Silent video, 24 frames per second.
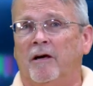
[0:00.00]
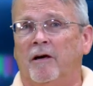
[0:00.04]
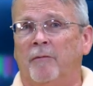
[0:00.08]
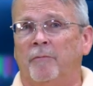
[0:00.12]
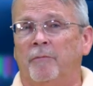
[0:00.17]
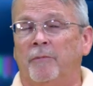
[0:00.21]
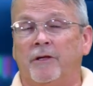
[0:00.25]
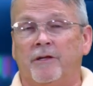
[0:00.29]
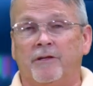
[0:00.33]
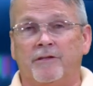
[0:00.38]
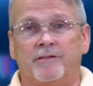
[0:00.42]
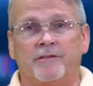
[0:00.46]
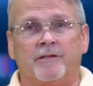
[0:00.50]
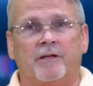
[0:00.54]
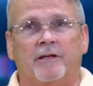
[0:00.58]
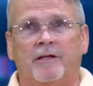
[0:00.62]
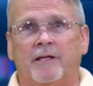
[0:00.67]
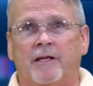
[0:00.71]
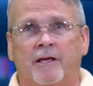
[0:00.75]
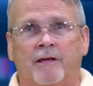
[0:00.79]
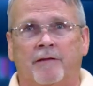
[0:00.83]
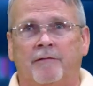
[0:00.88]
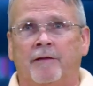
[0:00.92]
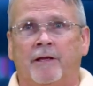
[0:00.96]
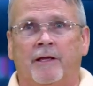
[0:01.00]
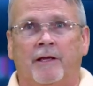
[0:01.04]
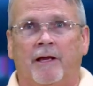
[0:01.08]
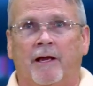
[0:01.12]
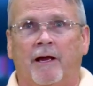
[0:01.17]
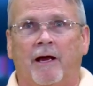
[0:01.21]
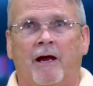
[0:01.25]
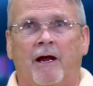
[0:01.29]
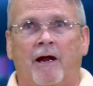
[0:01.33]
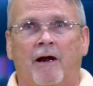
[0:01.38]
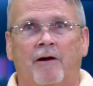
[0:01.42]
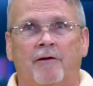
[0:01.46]
because again,
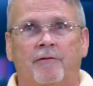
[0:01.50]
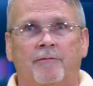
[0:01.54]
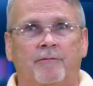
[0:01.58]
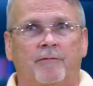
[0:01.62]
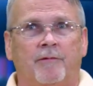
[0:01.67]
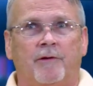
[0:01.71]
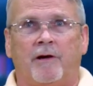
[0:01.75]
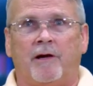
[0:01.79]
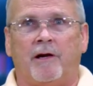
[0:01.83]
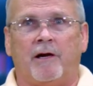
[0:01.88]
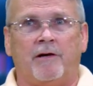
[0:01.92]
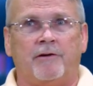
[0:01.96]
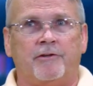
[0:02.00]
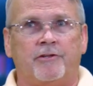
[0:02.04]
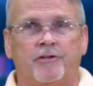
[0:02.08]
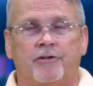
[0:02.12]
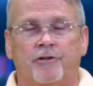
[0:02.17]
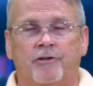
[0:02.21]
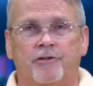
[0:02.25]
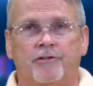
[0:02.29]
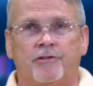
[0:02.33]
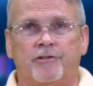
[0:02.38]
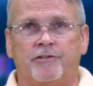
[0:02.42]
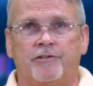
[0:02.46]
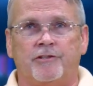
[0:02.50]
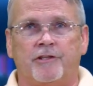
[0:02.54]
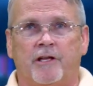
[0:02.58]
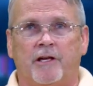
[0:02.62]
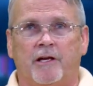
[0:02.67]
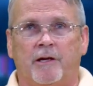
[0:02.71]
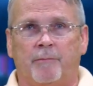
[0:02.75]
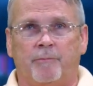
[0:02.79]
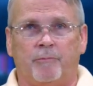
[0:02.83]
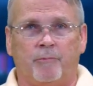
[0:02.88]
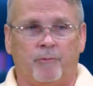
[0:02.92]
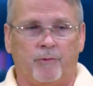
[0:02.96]
our church is set
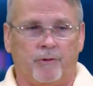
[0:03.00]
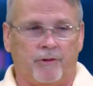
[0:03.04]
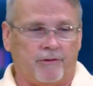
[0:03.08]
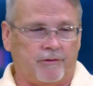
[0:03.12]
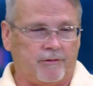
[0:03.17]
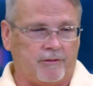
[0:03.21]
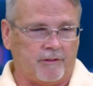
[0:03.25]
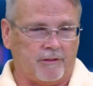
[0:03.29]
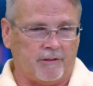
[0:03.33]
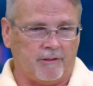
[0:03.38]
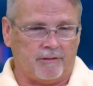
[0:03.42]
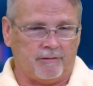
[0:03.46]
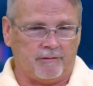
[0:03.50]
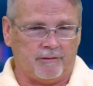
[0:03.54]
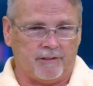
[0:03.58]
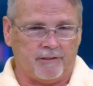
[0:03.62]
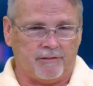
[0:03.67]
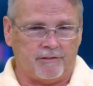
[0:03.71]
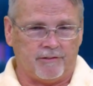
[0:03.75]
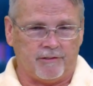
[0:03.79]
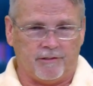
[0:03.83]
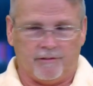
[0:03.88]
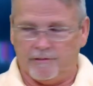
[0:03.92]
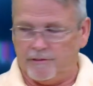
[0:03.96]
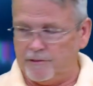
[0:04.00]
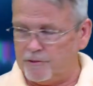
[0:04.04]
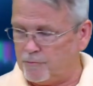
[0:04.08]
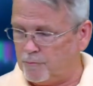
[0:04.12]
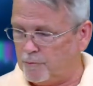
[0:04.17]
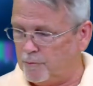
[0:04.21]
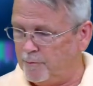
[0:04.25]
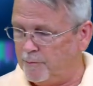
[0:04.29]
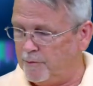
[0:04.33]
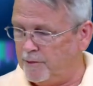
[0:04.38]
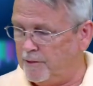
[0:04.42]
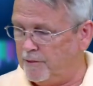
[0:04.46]
up with, let's see, this
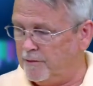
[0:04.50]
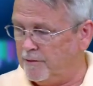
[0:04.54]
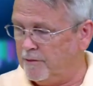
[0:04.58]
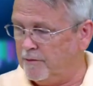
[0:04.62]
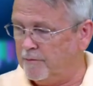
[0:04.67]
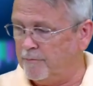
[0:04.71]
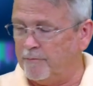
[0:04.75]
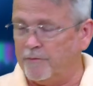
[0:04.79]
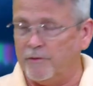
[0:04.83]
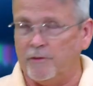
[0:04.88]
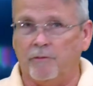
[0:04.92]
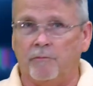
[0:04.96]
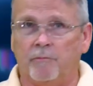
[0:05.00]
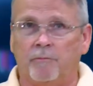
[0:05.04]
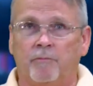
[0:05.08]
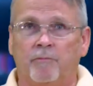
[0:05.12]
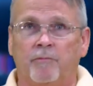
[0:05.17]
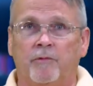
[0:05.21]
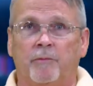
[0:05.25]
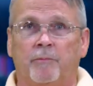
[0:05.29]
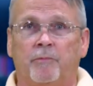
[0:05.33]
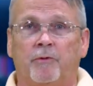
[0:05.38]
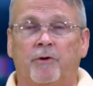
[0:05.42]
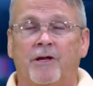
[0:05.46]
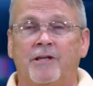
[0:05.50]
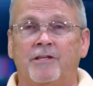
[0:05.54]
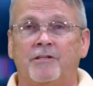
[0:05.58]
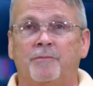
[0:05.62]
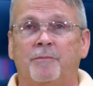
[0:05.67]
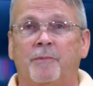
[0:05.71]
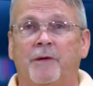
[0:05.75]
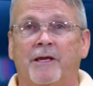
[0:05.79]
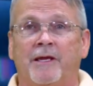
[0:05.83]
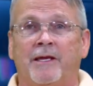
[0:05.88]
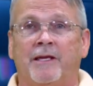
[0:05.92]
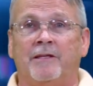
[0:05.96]
would be the praise
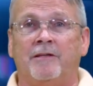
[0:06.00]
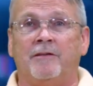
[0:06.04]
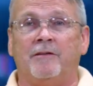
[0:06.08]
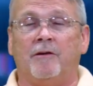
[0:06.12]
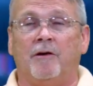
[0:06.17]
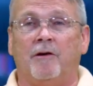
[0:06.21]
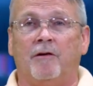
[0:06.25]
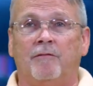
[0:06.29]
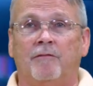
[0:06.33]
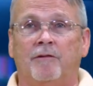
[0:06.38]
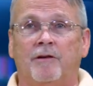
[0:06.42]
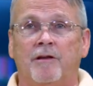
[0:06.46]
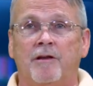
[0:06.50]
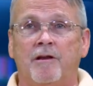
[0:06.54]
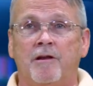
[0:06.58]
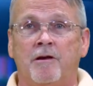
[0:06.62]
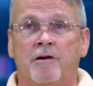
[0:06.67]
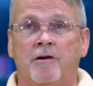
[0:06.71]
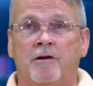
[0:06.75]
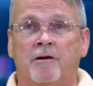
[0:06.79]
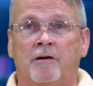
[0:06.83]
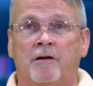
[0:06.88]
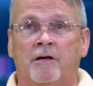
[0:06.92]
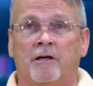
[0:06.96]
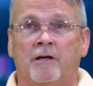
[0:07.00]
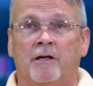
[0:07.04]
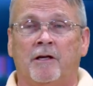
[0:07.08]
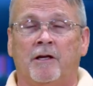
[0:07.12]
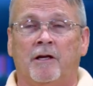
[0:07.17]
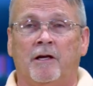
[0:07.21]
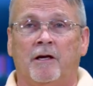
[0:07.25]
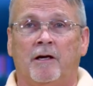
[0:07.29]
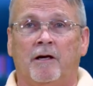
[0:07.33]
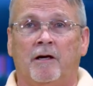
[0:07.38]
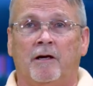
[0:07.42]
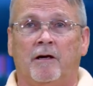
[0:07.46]
band over here.
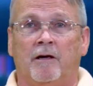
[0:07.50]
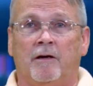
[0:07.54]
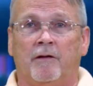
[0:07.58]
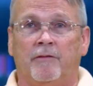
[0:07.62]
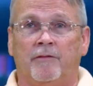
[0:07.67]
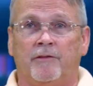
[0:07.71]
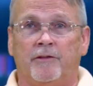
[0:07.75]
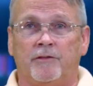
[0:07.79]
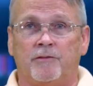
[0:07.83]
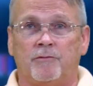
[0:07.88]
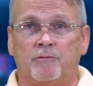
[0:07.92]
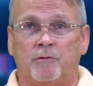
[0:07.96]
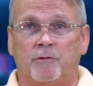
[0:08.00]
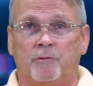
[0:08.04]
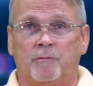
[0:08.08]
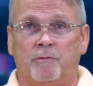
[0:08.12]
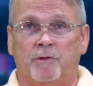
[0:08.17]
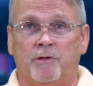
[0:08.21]
This would